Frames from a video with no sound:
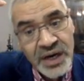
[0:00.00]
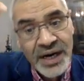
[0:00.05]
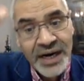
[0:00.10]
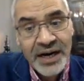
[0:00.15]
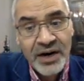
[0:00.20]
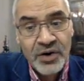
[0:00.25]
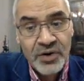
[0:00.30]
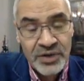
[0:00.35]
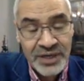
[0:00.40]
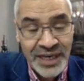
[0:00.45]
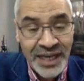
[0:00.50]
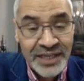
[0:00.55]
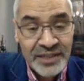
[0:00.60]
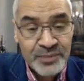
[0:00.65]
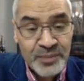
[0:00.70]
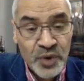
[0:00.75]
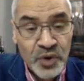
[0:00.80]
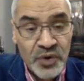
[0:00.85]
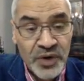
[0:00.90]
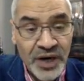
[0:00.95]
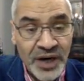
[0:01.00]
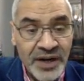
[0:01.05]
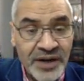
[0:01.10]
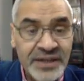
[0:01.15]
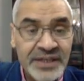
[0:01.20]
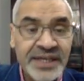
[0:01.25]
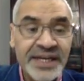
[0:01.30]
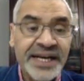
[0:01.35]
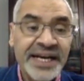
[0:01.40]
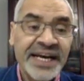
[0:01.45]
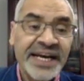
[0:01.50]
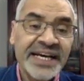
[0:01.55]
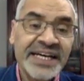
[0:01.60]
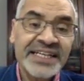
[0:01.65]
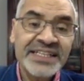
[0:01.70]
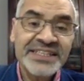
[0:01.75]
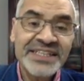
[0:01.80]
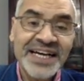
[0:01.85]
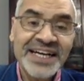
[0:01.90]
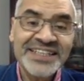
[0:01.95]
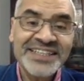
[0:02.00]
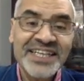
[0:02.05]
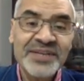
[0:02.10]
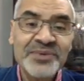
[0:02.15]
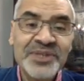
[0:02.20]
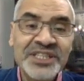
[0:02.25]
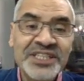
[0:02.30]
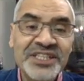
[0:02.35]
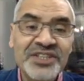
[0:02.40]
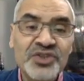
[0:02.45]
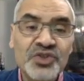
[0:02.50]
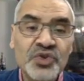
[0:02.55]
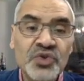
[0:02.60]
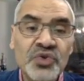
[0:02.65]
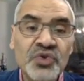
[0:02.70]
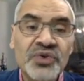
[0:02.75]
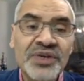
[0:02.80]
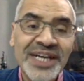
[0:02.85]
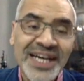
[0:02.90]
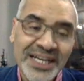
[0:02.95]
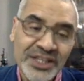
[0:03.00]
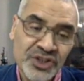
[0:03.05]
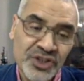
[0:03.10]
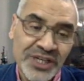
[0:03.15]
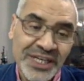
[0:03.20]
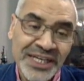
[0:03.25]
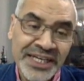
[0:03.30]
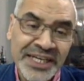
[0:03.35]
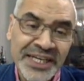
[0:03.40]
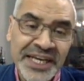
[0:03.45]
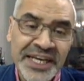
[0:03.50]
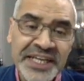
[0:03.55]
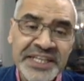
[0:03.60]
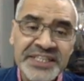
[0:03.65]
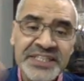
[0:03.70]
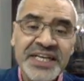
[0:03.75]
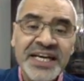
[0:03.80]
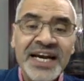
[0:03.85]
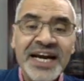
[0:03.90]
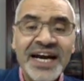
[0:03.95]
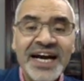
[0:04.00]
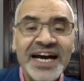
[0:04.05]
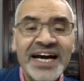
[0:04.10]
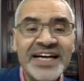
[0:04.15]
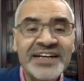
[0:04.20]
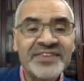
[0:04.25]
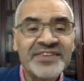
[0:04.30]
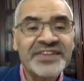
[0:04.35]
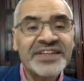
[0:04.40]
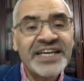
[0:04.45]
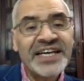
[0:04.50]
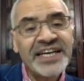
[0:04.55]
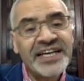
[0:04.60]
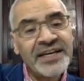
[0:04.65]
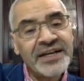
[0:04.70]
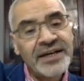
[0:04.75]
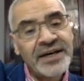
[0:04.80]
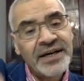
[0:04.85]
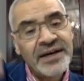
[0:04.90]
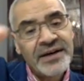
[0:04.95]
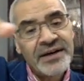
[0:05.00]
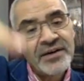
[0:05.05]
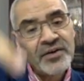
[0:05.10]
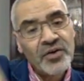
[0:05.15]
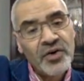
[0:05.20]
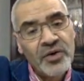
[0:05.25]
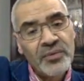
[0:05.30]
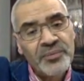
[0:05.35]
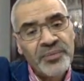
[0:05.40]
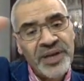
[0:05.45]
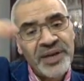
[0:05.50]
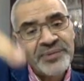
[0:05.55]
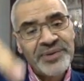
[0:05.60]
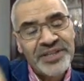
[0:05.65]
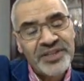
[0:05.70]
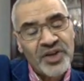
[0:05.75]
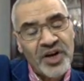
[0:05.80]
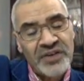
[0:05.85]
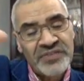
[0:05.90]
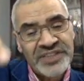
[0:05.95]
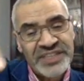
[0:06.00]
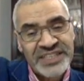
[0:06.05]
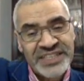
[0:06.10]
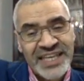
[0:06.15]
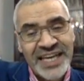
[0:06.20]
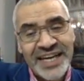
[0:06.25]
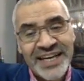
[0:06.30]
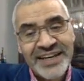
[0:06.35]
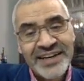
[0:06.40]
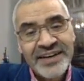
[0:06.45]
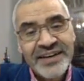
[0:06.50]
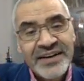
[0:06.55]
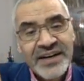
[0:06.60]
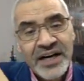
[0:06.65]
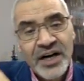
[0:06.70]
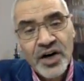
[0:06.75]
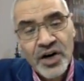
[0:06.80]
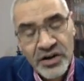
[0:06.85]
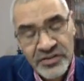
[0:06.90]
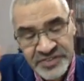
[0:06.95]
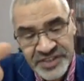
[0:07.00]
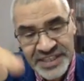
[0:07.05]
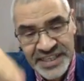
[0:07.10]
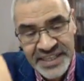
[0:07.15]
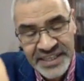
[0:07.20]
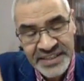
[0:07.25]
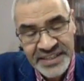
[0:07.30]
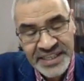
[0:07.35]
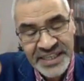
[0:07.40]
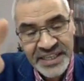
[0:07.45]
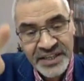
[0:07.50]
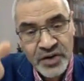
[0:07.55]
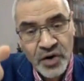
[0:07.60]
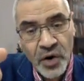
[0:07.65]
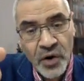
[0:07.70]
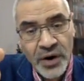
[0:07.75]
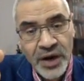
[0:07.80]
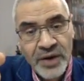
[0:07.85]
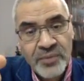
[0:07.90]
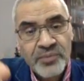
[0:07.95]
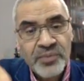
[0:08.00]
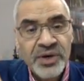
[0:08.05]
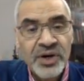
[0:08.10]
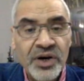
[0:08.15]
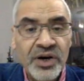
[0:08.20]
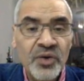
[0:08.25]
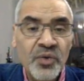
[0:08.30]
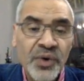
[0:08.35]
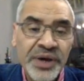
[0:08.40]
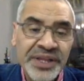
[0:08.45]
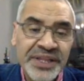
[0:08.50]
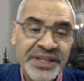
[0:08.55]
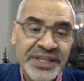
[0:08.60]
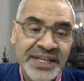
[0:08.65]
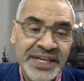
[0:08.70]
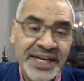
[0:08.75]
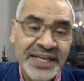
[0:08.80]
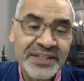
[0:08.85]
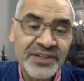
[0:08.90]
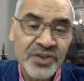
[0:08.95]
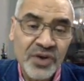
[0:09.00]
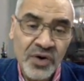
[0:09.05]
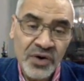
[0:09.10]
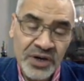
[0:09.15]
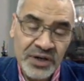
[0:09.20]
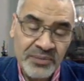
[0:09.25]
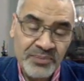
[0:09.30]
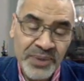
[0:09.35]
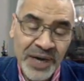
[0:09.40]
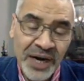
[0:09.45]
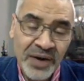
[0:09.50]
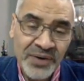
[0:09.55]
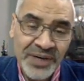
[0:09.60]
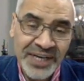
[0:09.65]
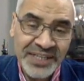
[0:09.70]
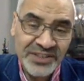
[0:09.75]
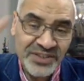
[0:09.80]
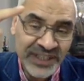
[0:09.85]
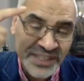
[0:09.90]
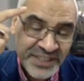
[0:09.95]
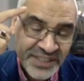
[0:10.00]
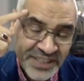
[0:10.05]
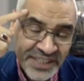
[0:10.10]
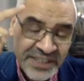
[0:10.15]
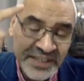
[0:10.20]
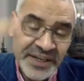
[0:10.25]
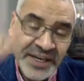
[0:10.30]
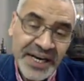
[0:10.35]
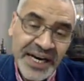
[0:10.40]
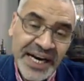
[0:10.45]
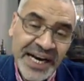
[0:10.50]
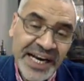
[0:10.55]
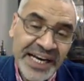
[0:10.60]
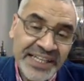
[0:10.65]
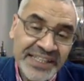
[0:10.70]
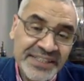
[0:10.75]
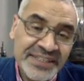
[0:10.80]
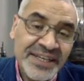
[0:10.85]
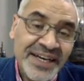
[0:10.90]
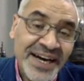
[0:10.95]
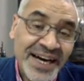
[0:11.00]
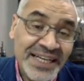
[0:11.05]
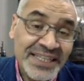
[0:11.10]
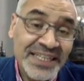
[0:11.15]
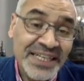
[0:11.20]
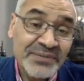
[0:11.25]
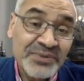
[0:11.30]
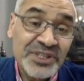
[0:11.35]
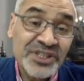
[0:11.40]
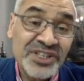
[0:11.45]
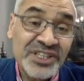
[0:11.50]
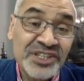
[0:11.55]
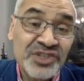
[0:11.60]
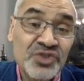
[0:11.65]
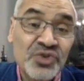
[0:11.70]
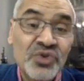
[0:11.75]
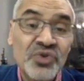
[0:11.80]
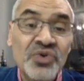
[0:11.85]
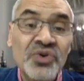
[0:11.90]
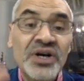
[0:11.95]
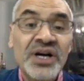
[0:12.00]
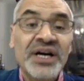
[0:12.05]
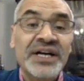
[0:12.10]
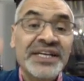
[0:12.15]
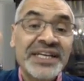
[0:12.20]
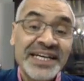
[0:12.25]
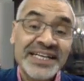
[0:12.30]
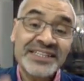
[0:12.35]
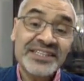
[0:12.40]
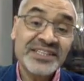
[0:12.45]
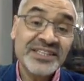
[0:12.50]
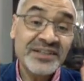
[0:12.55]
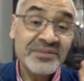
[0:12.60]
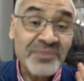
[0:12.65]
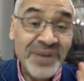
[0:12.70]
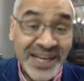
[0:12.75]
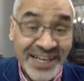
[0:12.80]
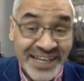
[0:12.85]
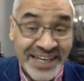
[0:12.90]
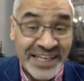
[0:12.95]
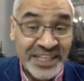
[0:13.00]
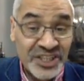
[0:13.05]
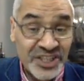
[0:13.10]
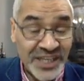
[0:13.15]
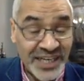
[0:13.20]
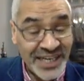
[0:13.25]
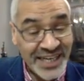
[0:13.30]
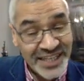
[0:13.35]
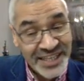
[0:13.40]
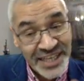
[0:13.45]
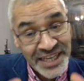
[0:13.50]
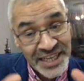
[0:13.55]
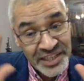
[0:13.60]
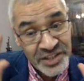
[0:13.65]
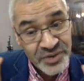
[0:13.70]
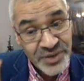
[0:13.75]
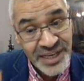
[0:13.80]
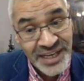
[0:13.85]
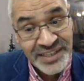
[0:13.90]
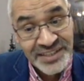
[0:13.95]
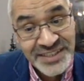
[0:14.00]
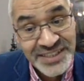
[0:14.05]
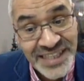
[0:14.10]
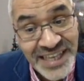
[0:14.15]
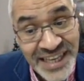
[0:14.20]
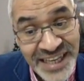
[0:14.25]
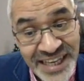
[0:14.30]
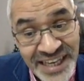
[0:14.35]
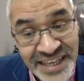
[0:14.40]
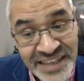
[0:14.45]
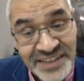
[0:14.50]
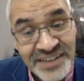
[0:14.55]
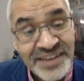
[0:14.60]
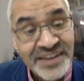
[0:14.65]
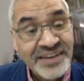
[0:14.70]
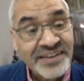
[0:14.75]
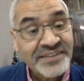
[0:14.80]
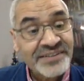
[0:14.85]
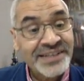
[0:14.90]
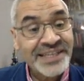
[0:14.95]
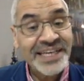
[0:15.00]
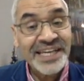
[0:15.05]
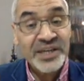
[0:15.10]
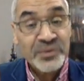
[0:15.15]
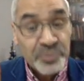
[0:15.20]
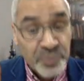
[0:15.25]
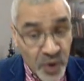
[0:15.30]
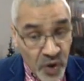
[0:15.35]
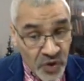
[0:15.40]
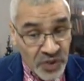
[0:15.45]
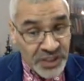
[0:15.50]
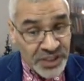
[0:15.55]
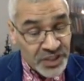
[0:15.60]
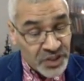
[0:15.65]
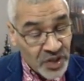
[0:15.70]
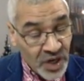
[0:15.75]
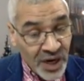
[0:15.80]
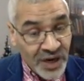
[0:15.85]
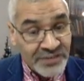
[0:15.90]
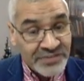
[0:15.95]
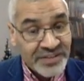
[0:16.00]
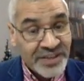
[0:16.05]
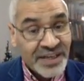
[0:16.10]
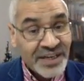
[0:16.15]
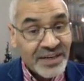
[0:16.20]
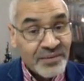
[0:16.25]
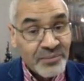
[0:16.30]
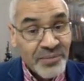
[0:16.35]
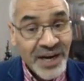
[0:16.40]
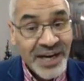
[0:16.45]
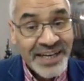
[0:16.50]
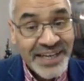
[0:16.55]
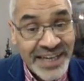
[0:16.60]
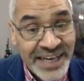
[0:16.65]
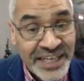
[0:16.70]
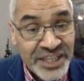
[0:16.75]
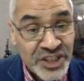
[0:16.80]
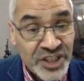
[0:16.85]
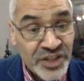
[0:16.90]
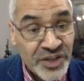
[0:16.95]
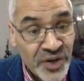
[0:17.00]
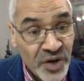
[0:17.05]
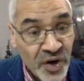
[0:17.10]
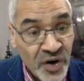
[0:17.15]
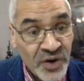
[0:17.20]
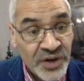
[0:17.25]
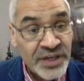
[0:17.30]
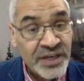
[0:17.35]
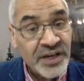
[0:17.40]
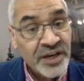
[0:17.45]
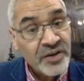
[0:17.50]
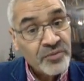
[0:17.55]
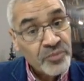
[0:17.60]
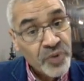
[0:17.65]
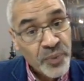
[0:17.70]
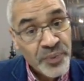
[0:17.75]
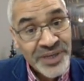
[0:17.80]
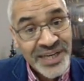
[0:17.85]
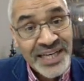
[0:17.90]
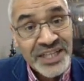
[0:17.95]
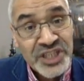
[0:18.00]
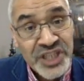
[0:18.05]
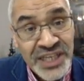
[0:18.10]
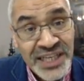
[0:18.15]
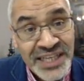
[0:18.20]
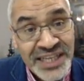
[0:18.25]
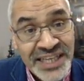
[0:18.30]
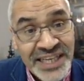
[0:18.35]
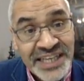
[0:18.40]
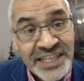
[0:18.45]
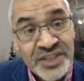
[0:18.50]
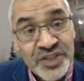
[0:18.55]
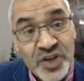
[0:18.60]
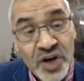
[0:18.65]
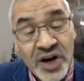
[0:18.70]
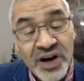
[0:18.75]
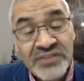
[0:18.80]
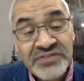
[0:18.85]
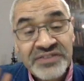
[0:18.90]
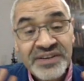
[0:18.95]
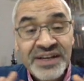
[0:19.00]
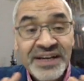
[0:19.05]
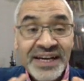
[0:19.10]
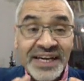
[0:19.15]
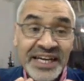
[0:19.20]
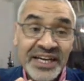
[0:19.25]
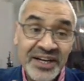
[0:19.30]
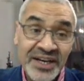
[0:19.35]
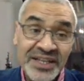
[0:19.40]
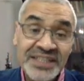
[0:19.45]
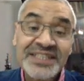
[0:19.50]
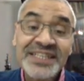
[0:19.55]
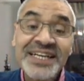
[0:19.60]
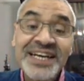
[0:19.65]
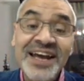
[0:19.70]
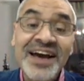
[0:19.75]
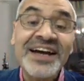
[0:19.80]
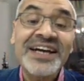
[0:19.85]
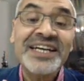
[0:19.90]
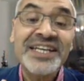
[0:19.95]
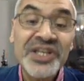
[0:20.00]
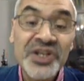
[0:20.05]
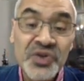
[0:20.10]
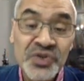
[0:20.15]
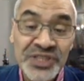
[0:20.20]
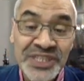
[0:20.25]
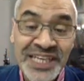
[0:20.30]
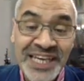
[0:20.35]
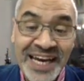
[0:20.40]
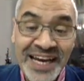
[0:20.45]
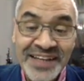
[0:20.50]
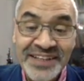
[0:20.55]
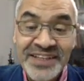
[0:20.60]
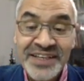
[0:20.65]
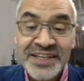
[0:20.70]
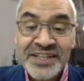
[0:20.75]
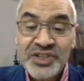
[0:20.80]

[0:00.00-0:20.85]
or light blue color is attributed to natural increase, and the complement of the cell of the column with red or brown, as you can see, is attributed to net migration. And here you can see again the importance of migration on population increase of a country like New Zealand.